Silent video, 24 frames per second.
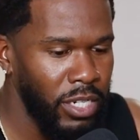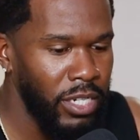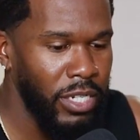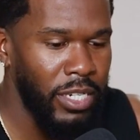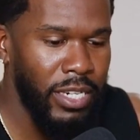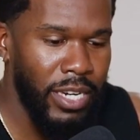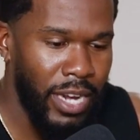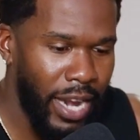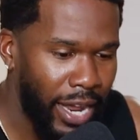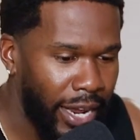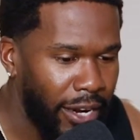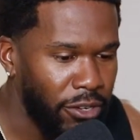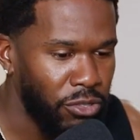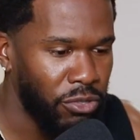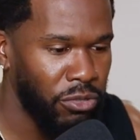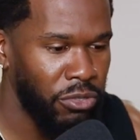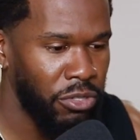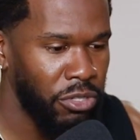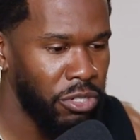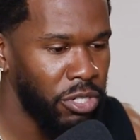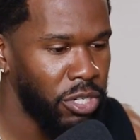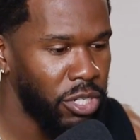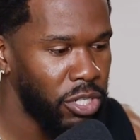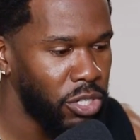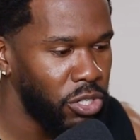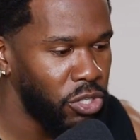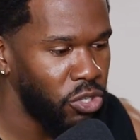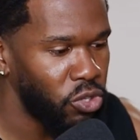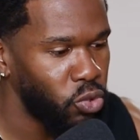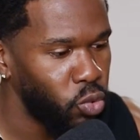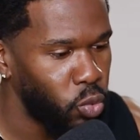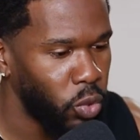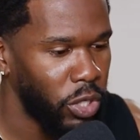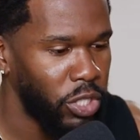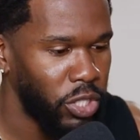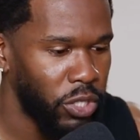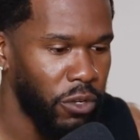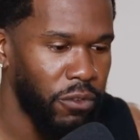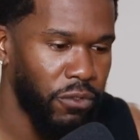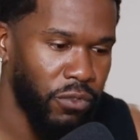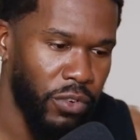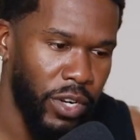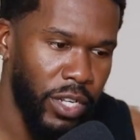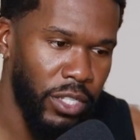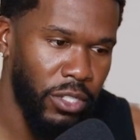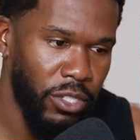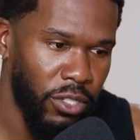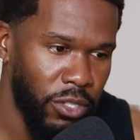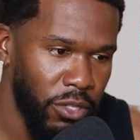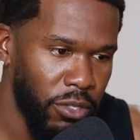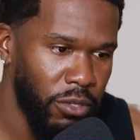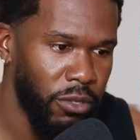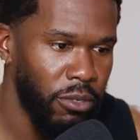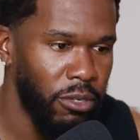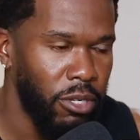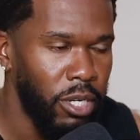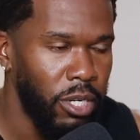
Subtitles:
naturally, you're going to do what your friends do.